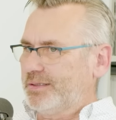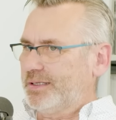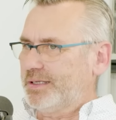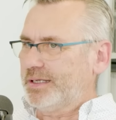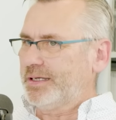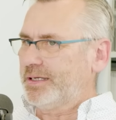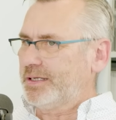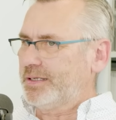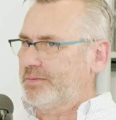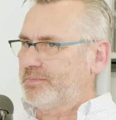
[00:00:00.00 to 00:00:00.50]

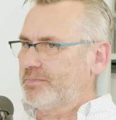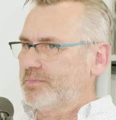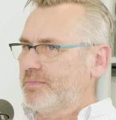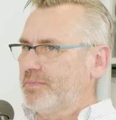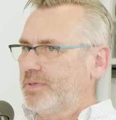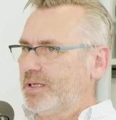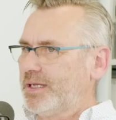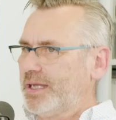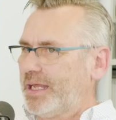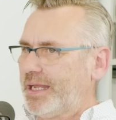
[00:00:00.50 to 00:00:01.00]

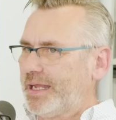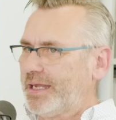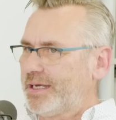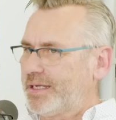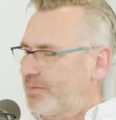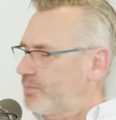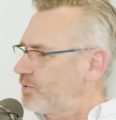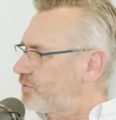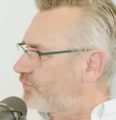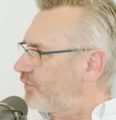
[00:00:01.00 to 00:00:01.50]
and
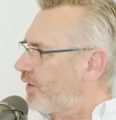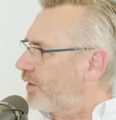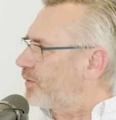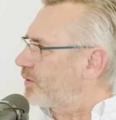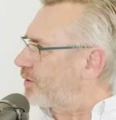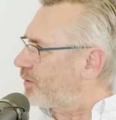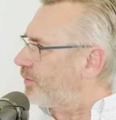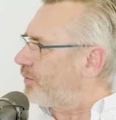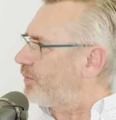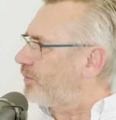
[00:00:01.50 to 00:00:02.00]
it was
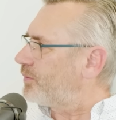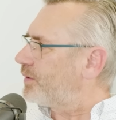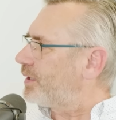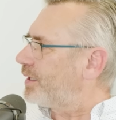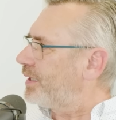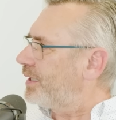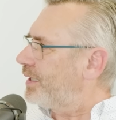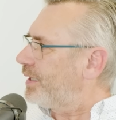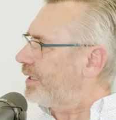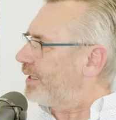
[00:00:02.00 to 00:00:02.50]
vocal,
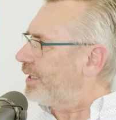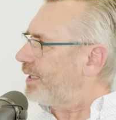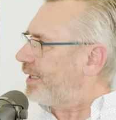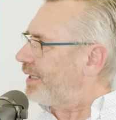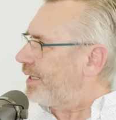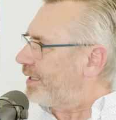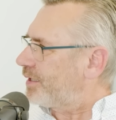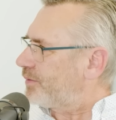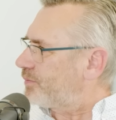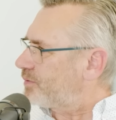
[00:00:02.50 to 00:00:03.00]

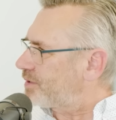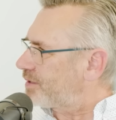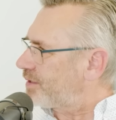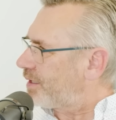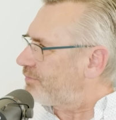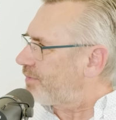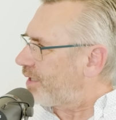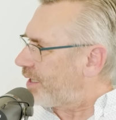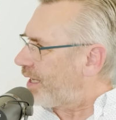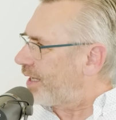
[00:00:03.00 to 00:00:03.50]
and it was
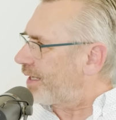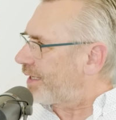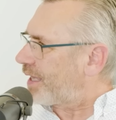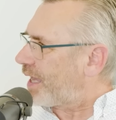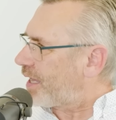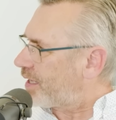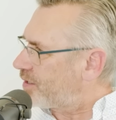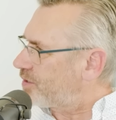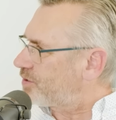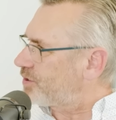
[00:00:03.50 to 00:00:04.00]

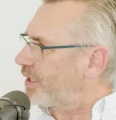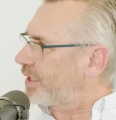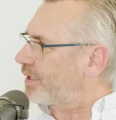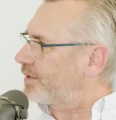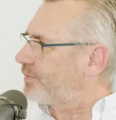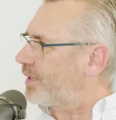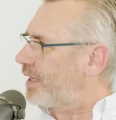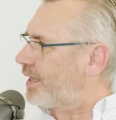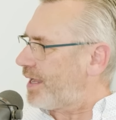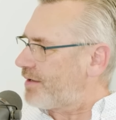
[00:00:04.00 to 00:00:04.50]
engaging.
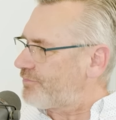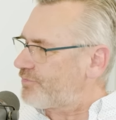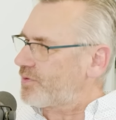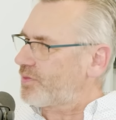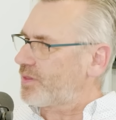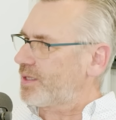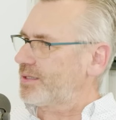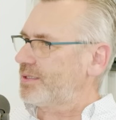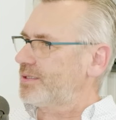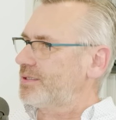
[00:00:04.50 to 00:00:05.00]

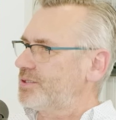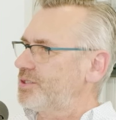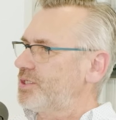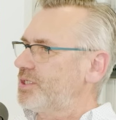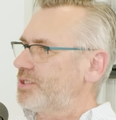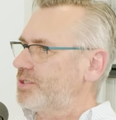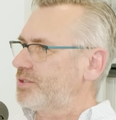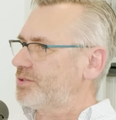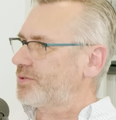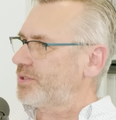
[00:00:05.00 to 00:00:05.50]
Everything that the
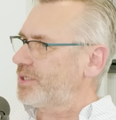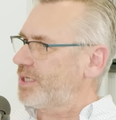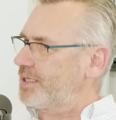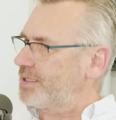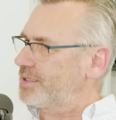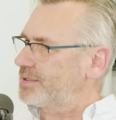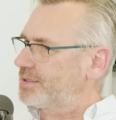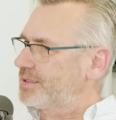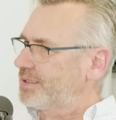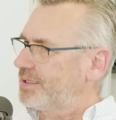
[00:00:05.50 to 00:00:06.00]
GT3
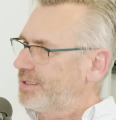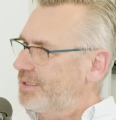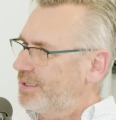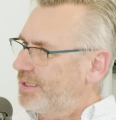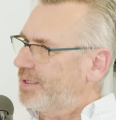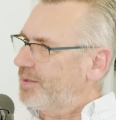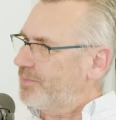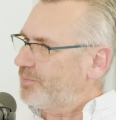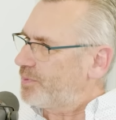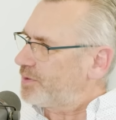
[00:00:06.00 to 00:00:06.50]
is,
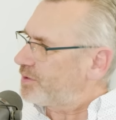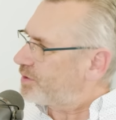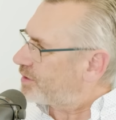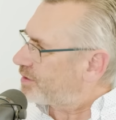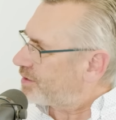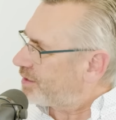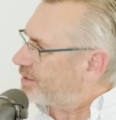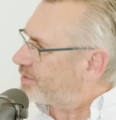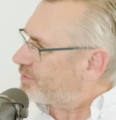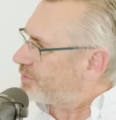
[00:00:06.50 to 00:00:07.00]
but
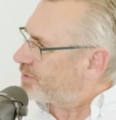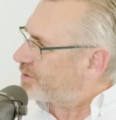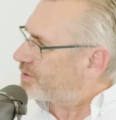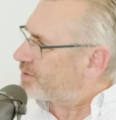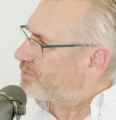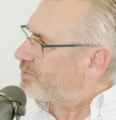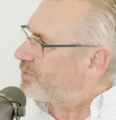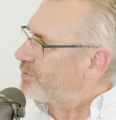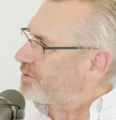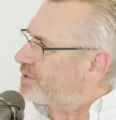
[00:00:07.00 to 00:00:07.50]
just in sort of
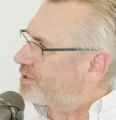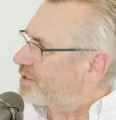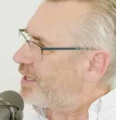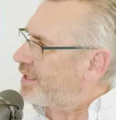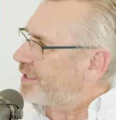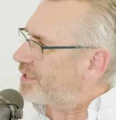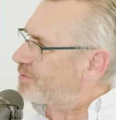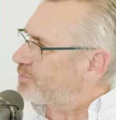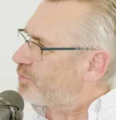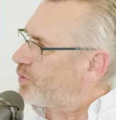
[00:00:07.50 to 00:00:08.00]

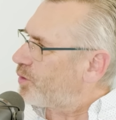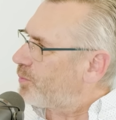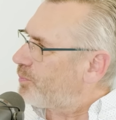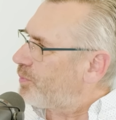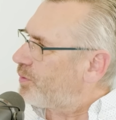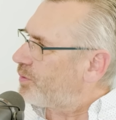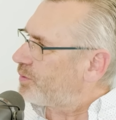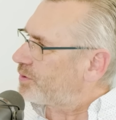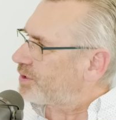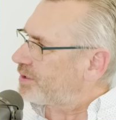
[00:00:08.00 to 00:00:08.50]
slightly smaller
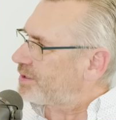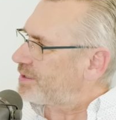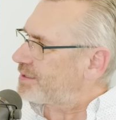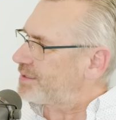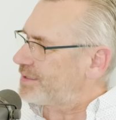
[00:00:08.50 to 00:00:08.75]
portions.